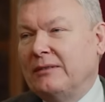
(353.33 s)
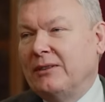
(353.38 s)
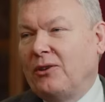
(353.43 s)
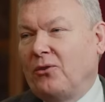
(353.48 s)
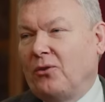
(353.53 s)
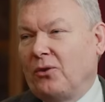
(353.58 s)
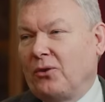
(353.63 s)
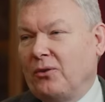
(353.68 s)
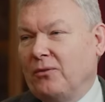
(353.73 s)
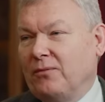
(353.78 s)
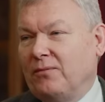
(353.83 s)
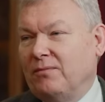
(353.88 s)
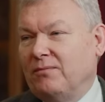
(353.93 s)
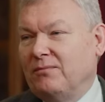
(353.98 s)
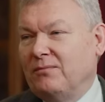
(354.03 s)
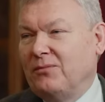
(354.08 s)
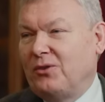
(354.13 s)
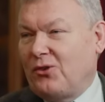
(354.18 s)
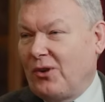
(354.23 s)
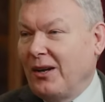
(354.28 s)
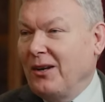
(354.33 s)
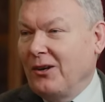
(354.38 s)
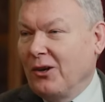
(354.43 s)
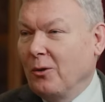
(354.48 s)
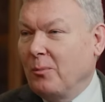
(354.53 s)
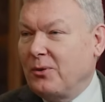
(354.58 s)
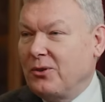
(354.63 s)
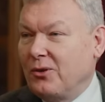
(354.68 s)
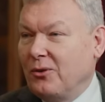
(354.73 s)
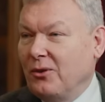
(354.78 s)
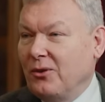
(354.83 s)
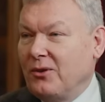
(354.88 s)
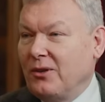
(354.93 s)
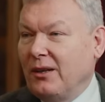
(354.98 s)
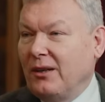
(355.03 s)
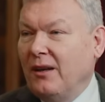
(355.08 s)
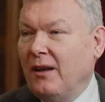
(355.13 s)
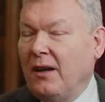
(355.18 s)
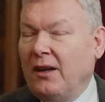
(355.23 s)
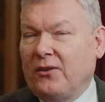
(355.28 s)
sort of training
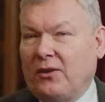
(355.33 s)
opportunity.